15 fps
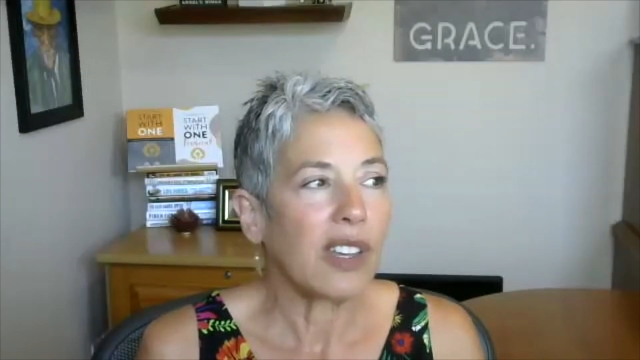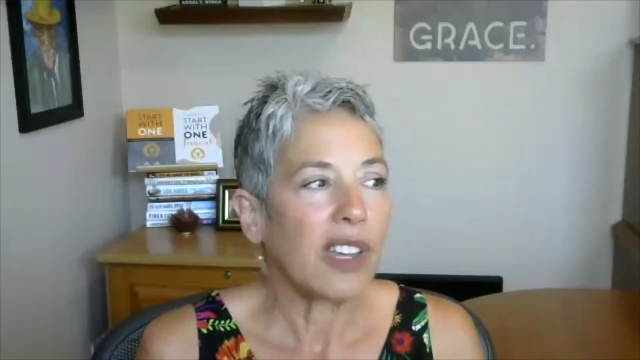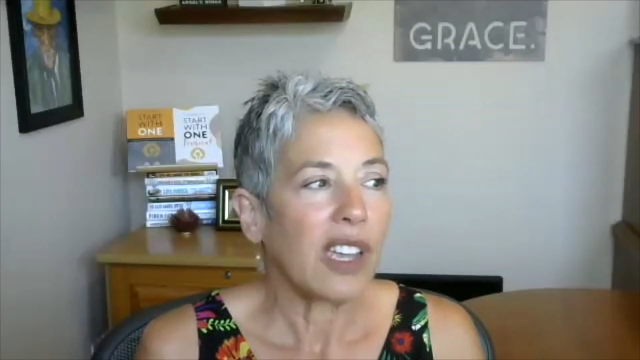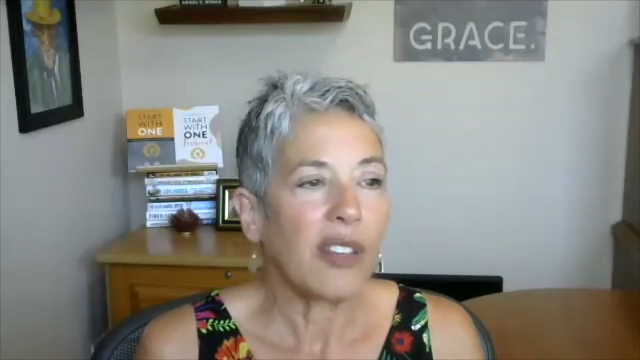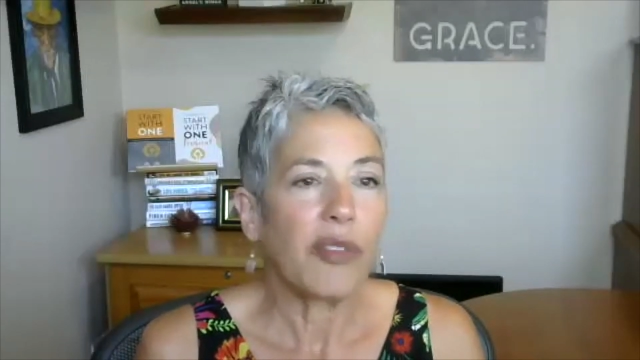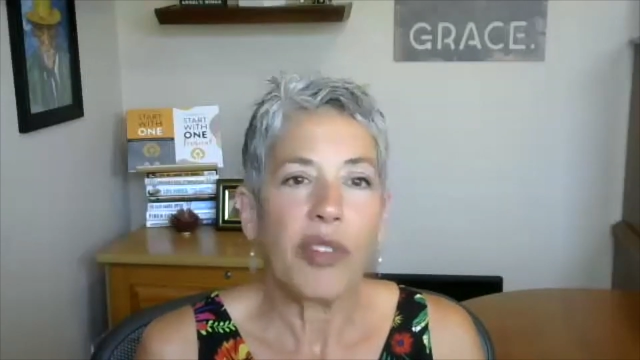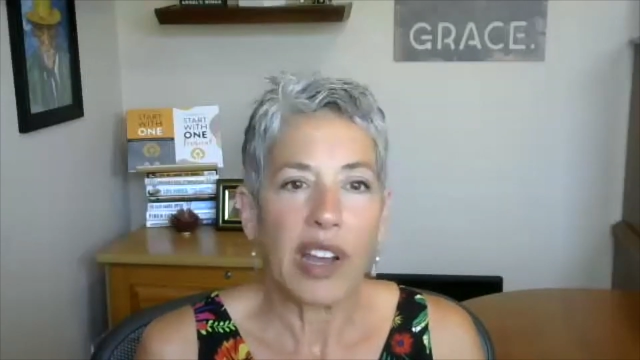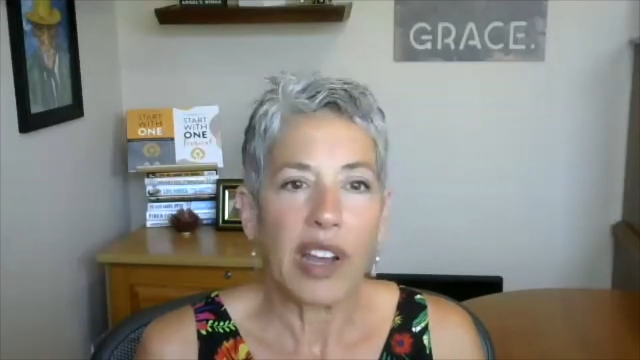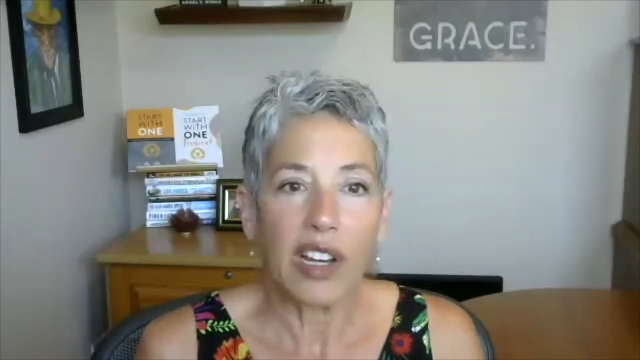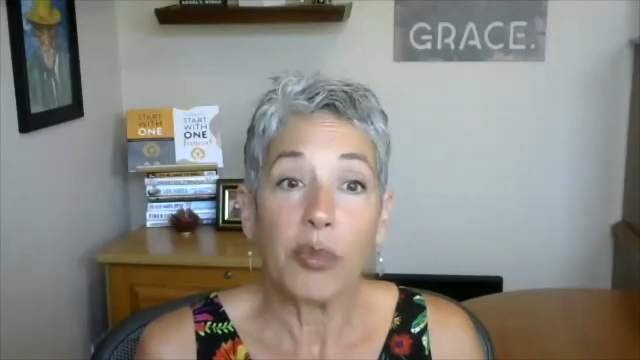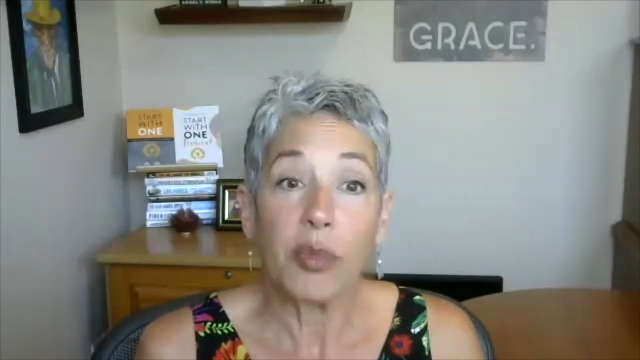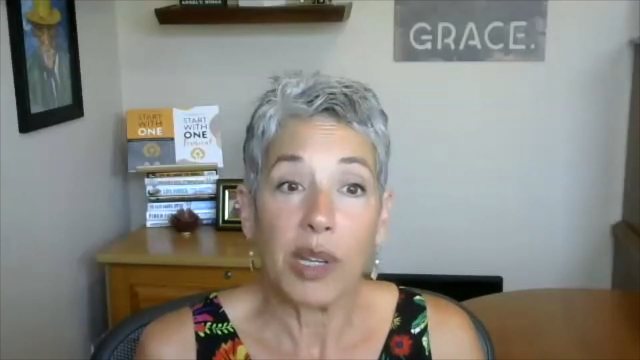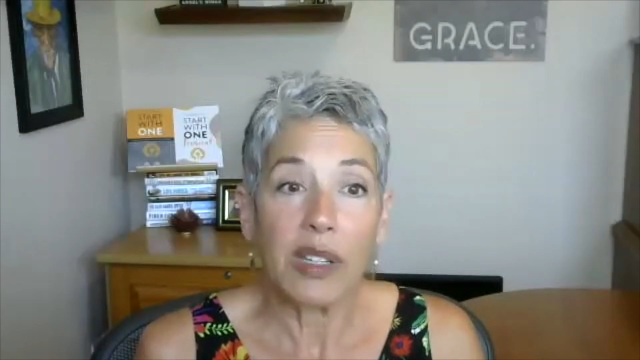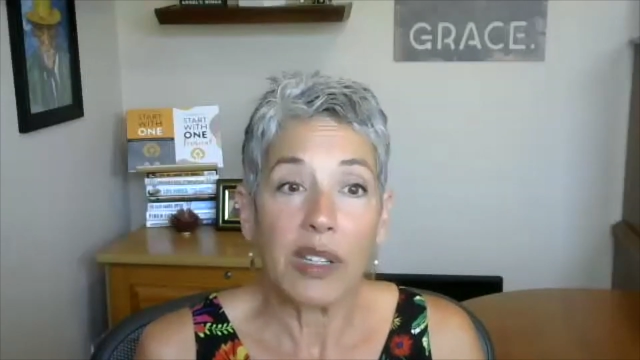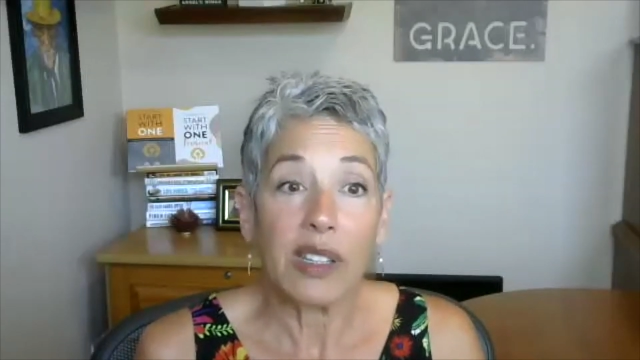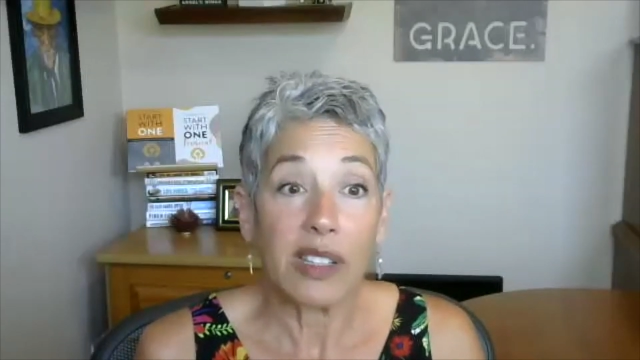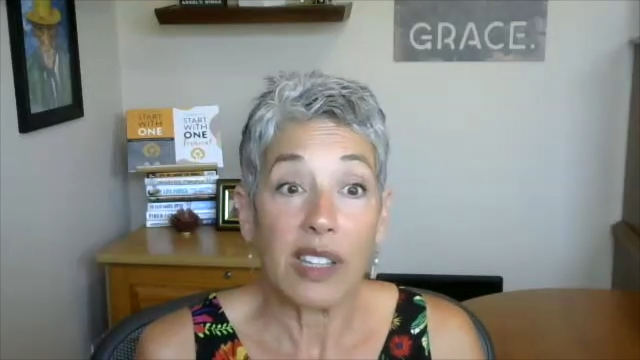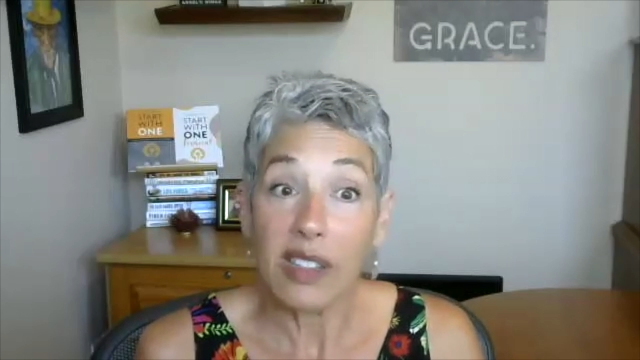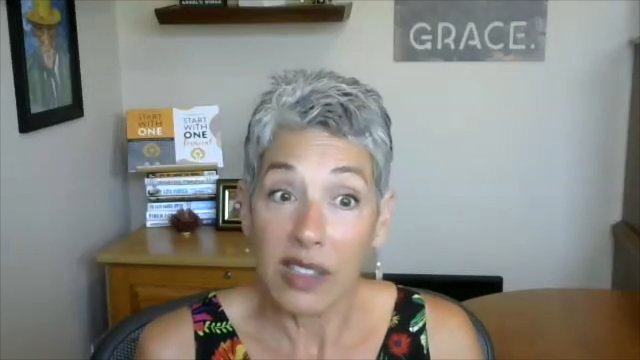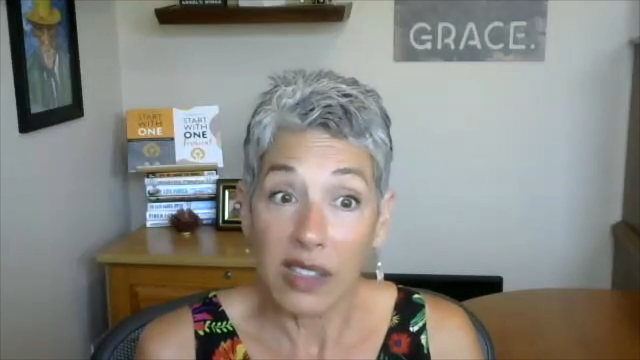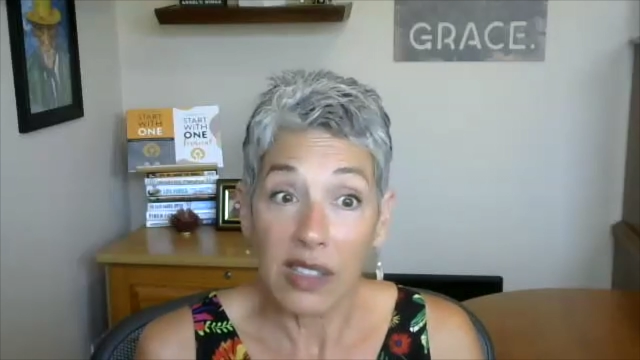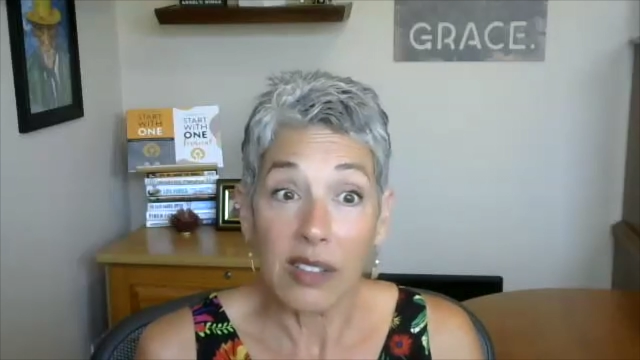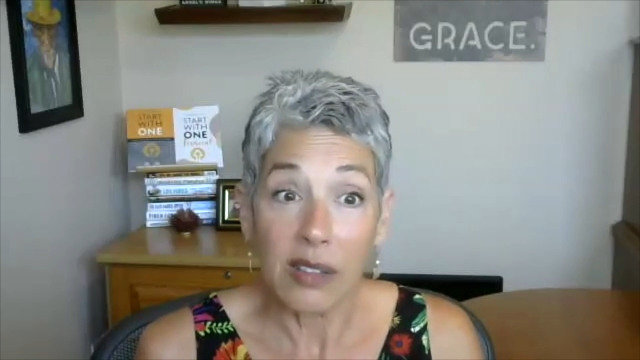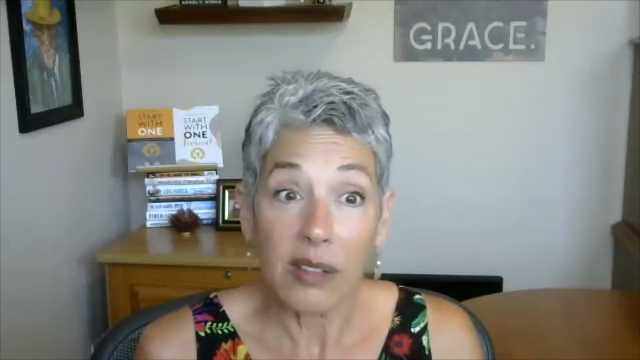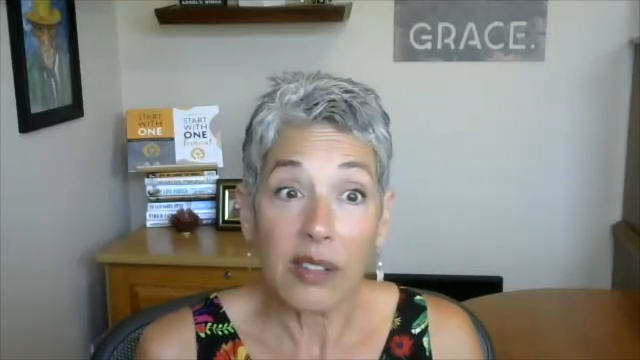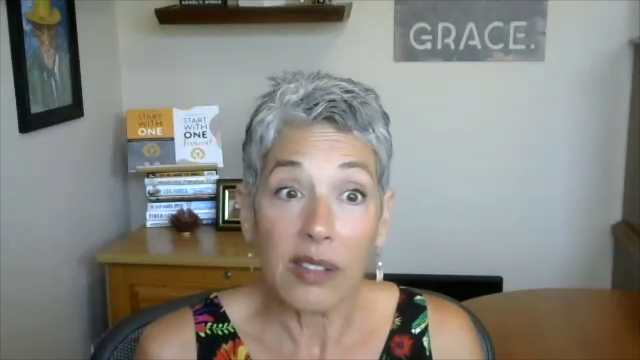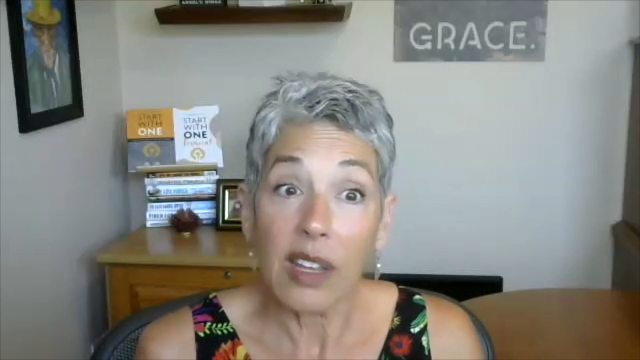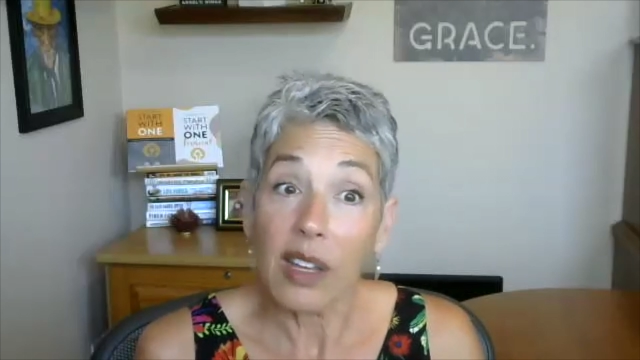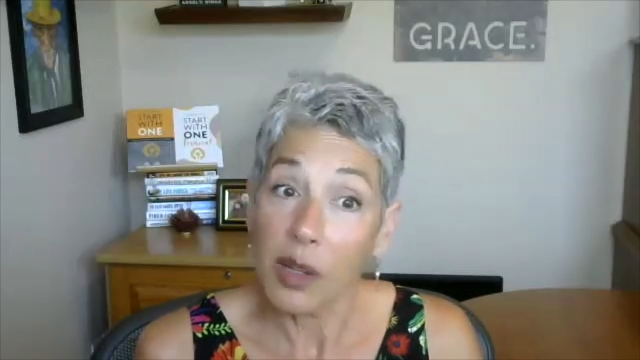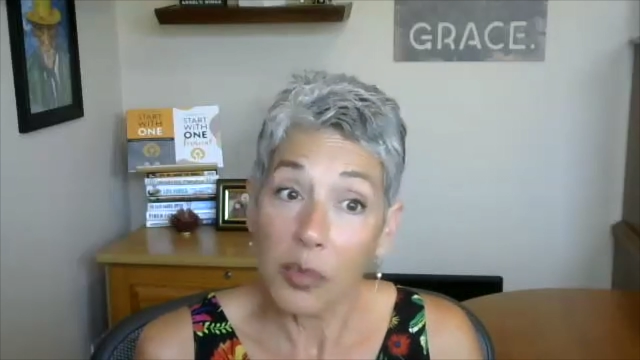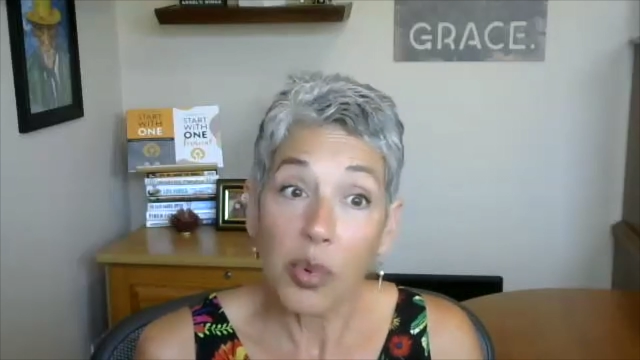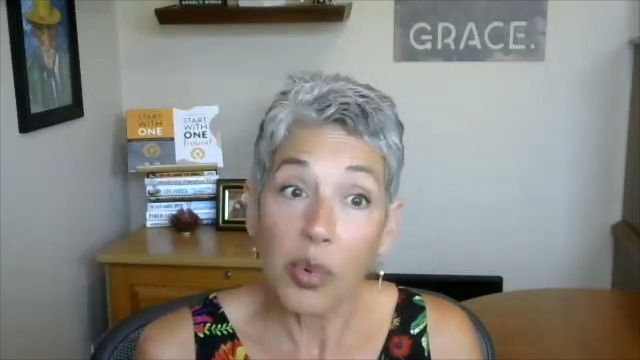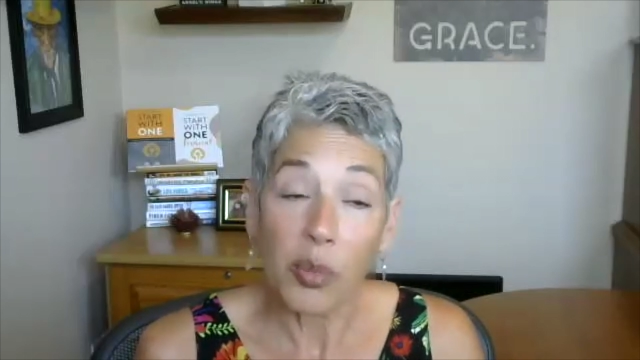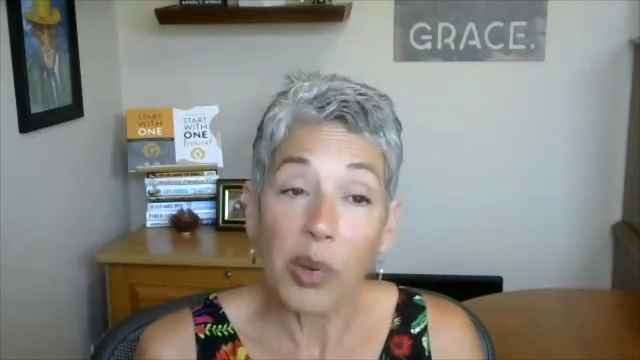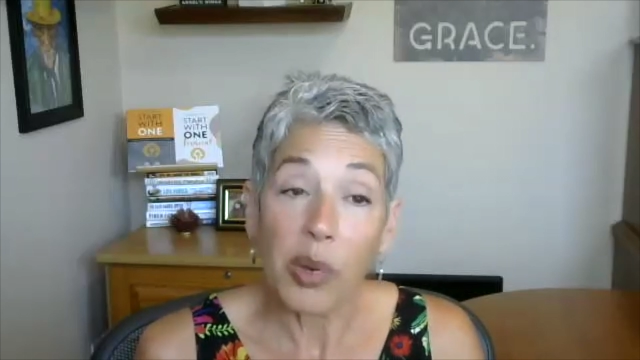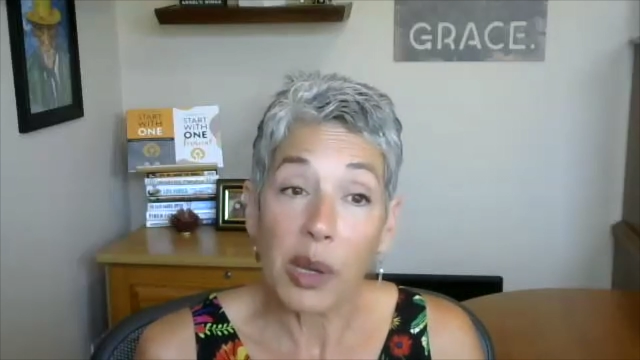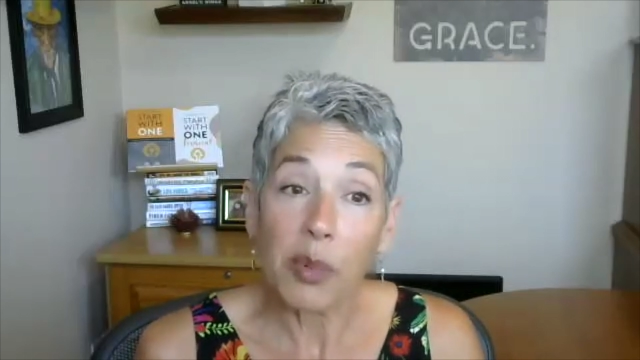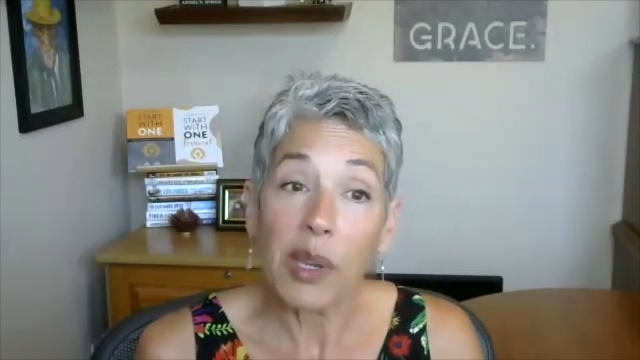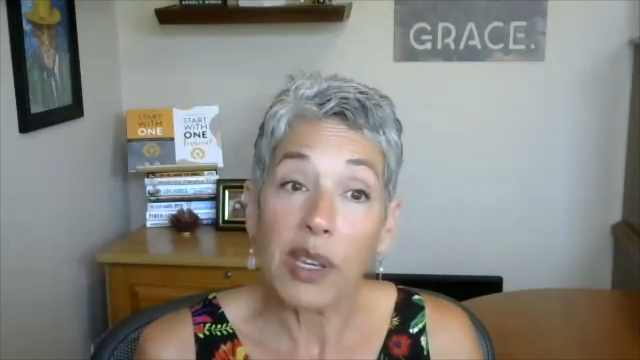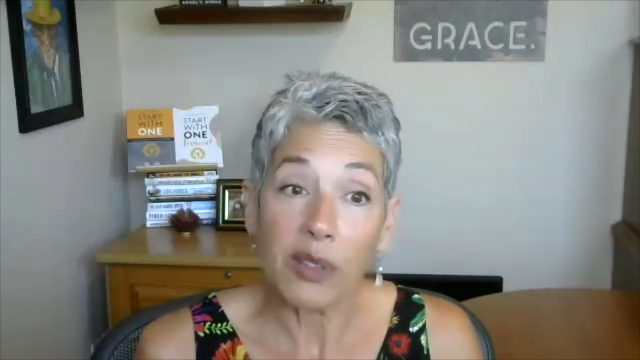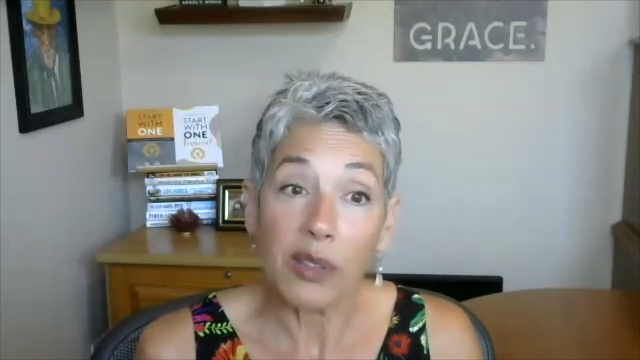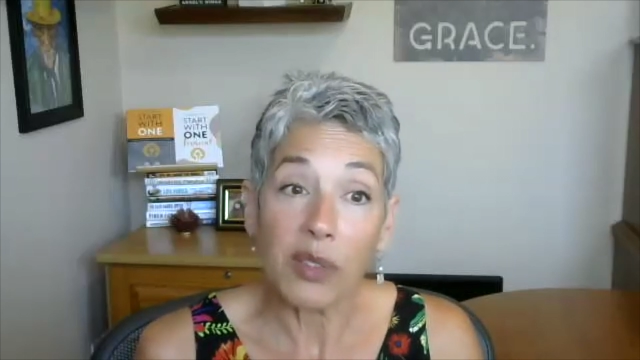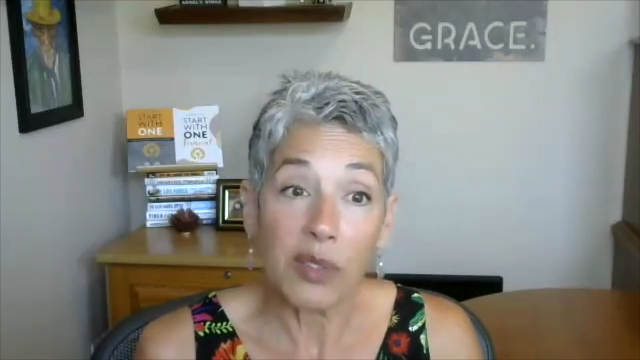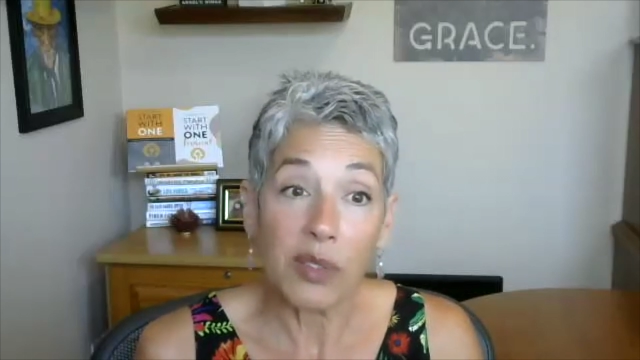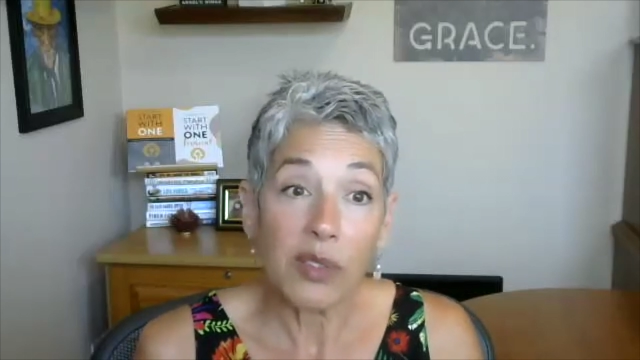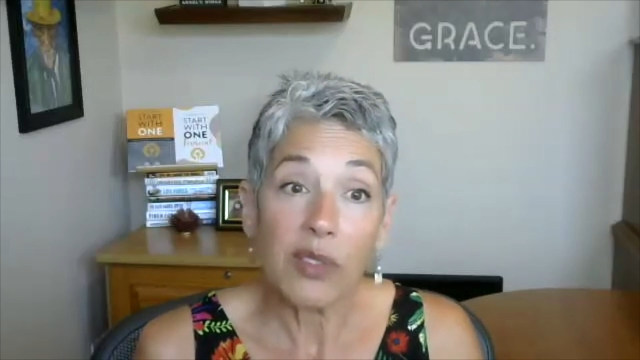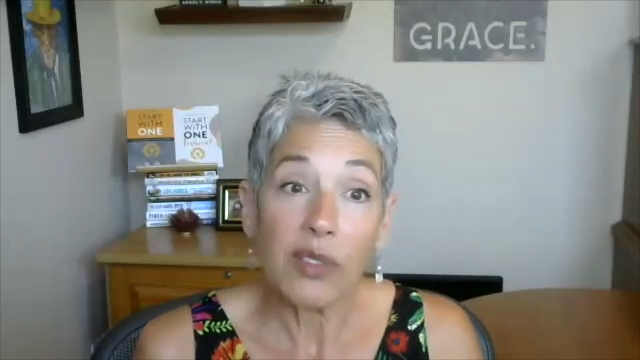environment that the unborn baby is